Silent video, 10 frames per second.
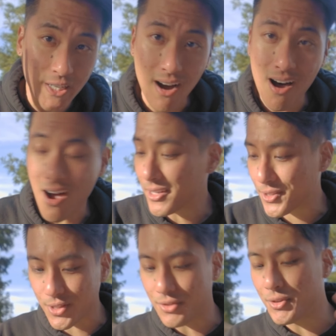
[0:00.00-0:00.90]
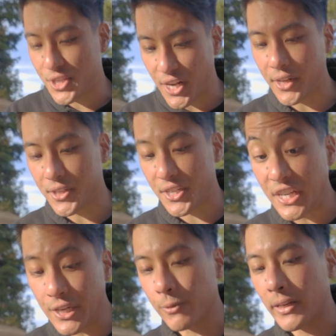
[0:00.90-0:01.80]
cogs to change
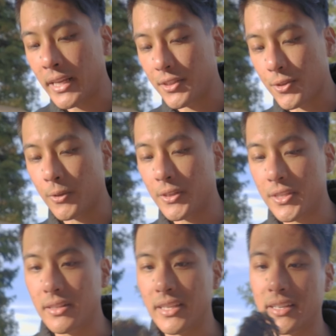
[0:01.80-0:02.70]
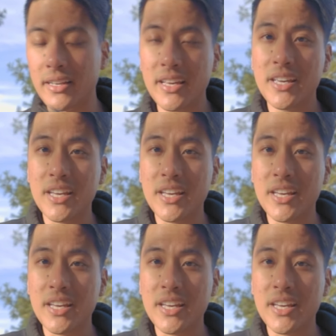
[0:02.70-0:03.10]
gearings, you're going to need